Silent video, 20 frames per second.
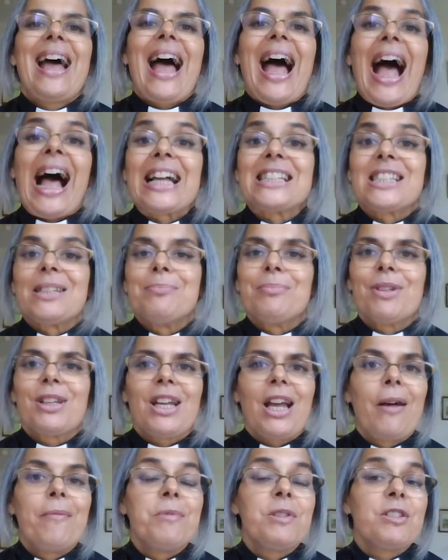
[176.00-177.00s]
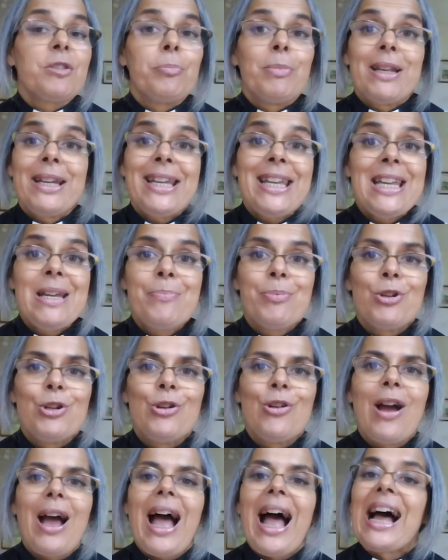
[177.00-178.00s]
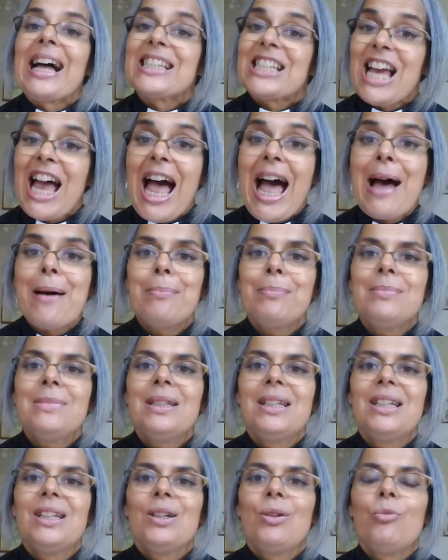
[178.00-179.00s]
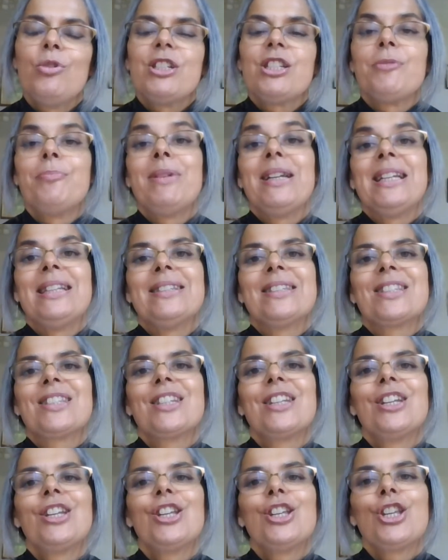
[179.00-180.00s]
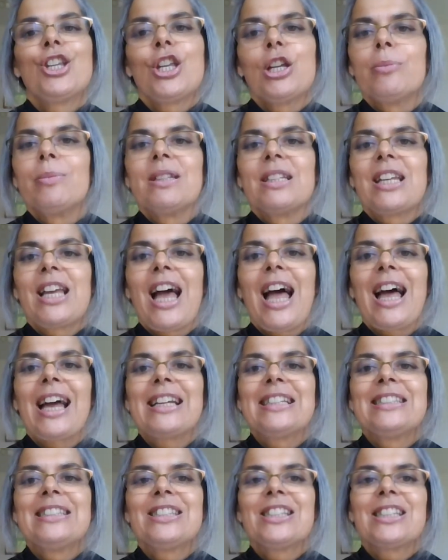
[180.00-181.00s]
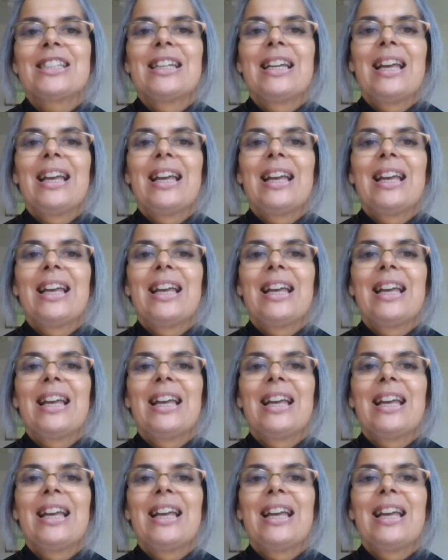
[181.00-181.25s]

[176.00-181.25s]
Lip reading: Adam comes from the Hebrew Adham, which means humankind,